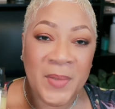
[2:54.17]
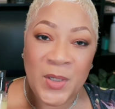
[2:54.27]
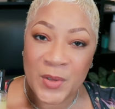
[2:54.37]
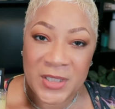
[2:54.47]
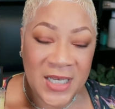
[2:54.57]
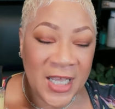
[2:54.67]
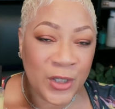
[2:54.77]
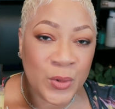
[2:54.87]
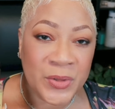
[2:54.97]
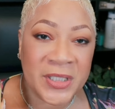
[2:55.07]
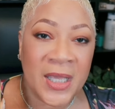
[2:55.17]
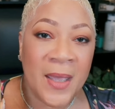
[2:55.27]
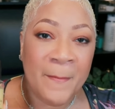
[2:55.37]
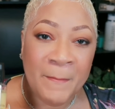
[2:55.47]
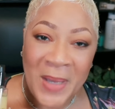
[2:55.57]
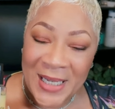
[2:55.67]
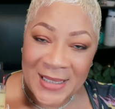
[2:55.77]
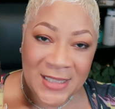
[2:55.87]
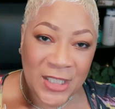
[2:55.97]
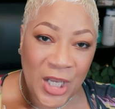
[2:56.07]
Pureauty Naturals
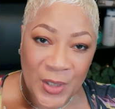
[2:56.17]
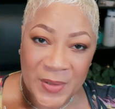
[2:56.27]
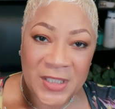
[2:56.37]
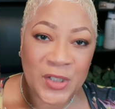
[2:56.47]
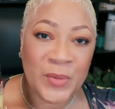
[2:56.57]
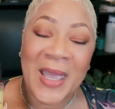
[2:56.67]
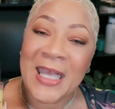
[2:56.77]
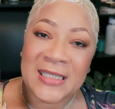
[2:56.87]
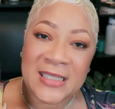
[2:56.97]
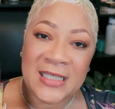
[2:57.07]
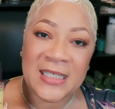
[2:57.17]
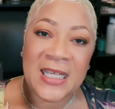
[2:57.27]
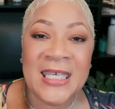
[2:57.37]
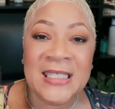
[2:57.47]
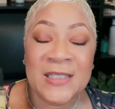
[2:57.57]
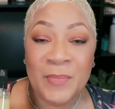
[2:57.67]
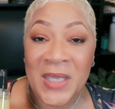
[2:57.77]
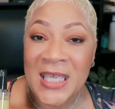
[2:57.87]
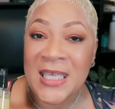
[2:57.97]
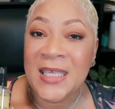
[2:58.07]
Biotin Hair Serum has in it is
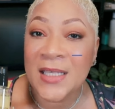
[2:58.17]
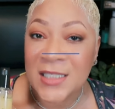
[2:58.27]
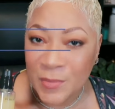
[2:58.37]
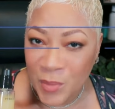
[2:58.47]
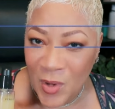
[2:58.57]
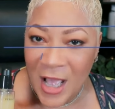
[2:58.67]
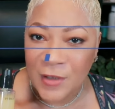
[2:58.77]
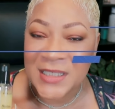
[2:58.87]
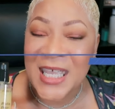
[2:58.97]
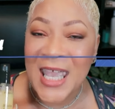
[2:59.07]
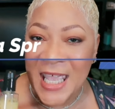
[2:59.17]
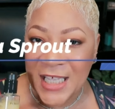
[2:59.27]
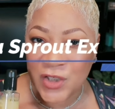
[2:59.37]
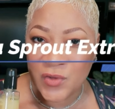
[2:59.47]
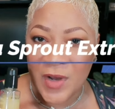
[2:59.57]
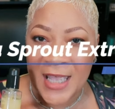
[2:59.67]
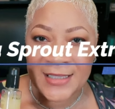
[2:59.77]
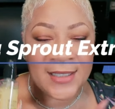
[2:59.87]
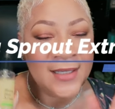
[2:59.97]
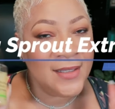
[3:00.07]
pea sprout extract.